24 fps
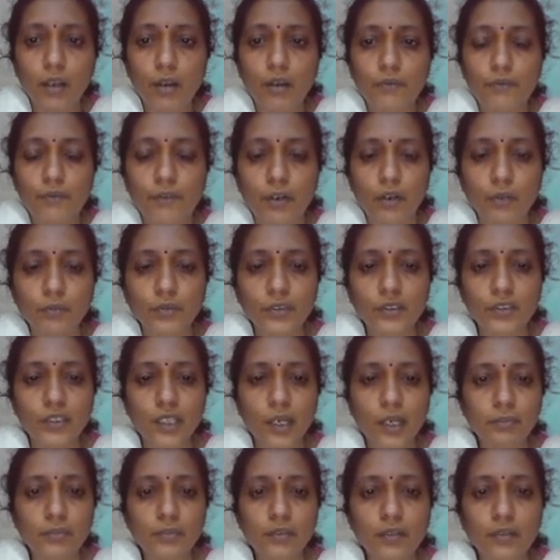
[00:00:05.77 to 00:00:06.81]
from the
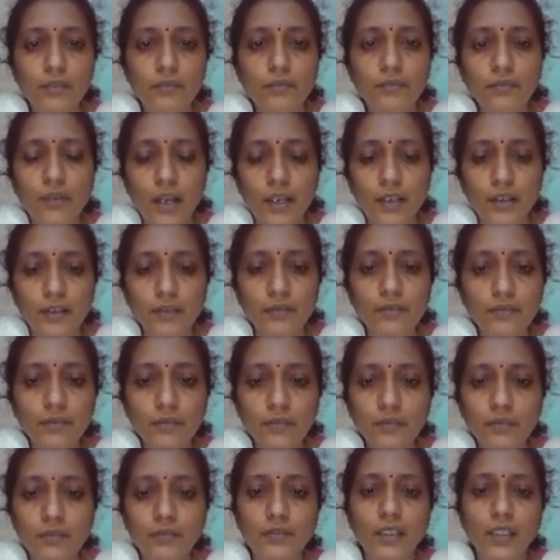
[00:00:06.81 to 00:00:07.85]
chapter 5,
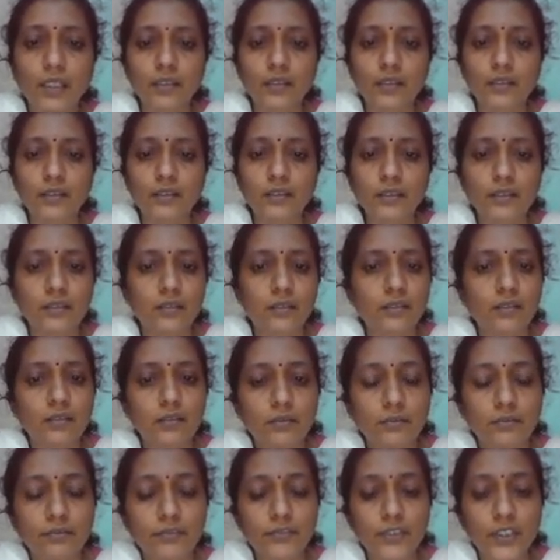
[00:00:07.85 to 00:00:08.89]
that is
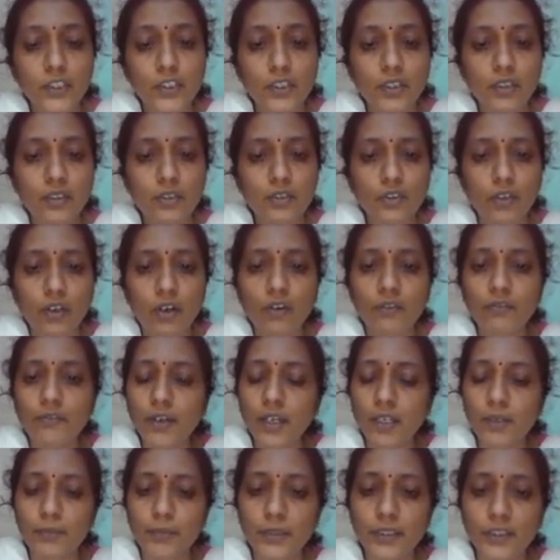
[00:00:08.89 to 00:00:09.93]
features of
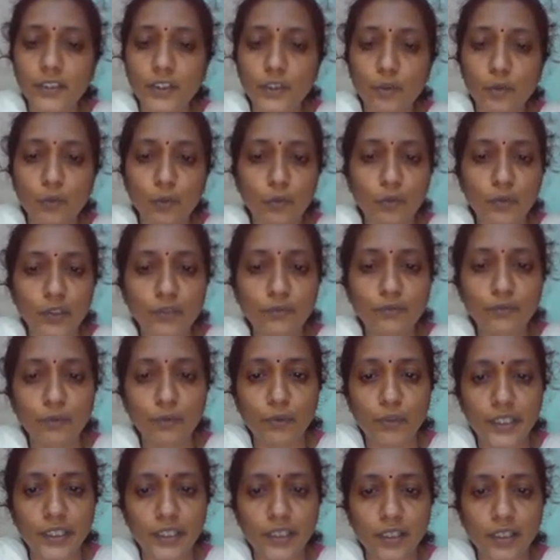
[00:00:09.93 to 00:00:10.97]
Lpc2148
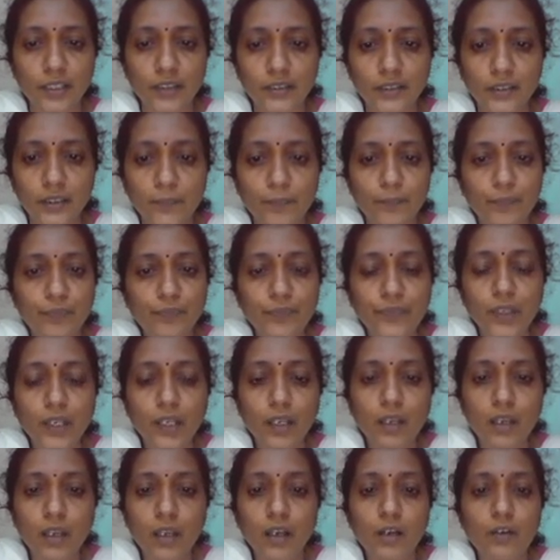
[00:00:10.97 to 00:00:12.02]
IC.
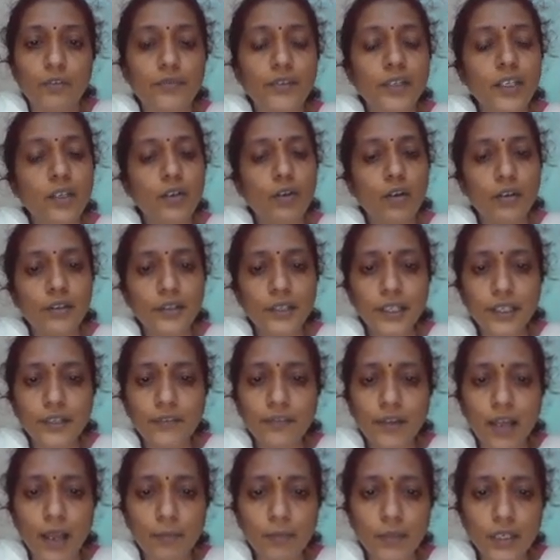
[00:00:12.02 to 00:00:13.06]
We are already
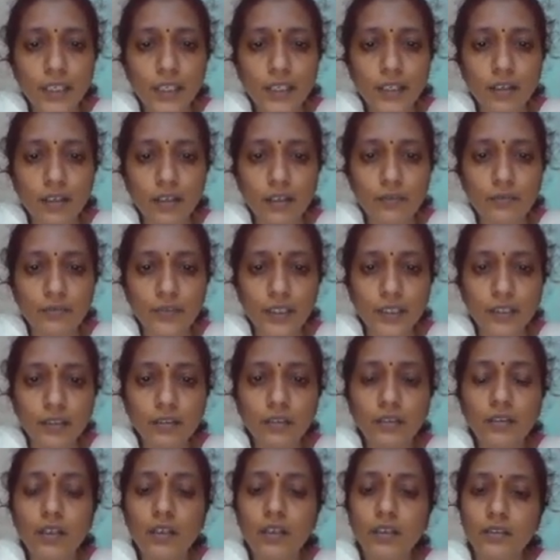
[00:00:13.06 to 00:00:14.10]
familiar with
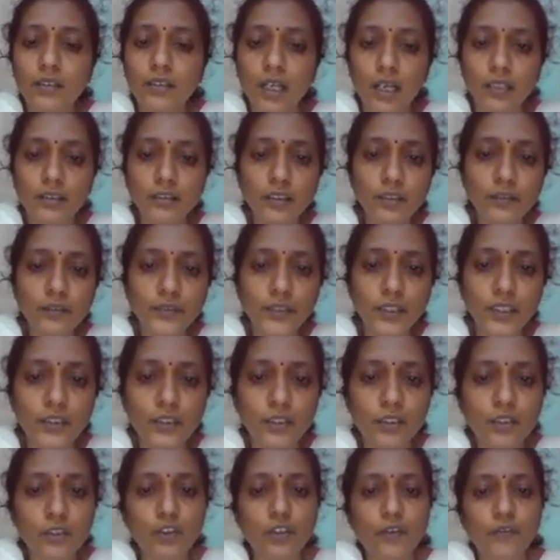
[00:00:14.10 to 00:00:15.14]
the other
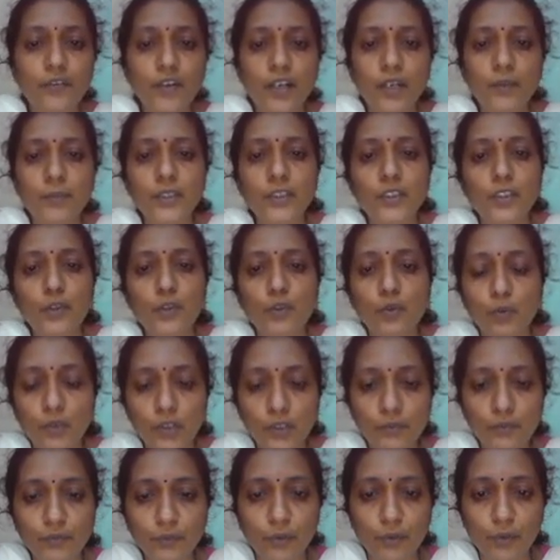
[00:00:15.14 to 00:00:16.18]
features of
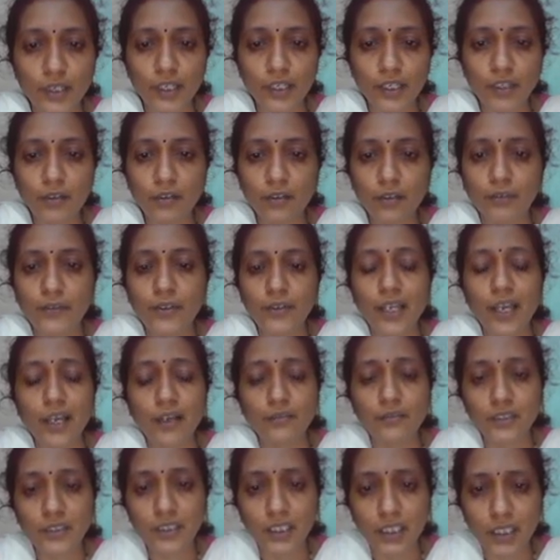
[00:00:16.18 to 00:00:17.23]
Lpc2148. We have
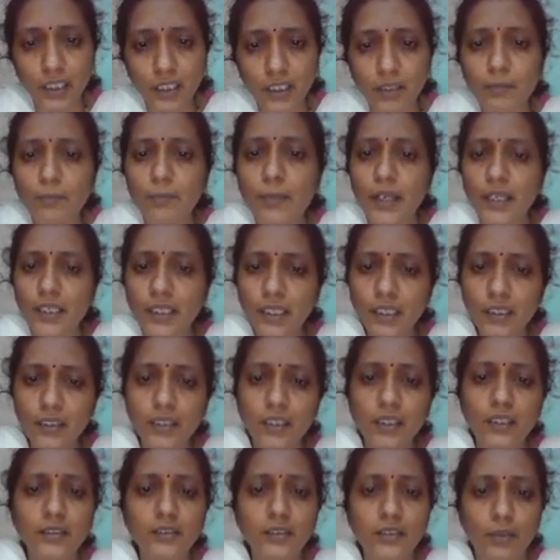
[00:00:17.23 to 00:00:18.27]
seen many
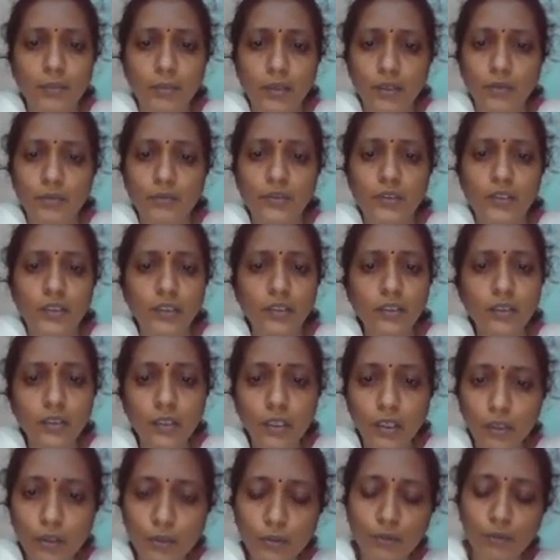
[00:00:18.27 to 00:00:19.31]
things about the
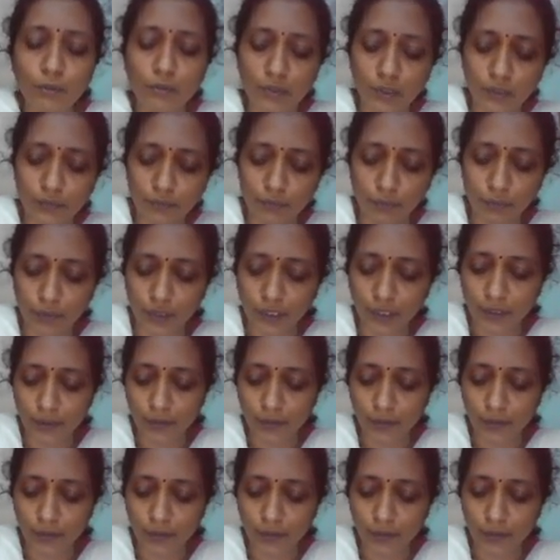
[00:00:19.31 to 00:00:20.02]
2148.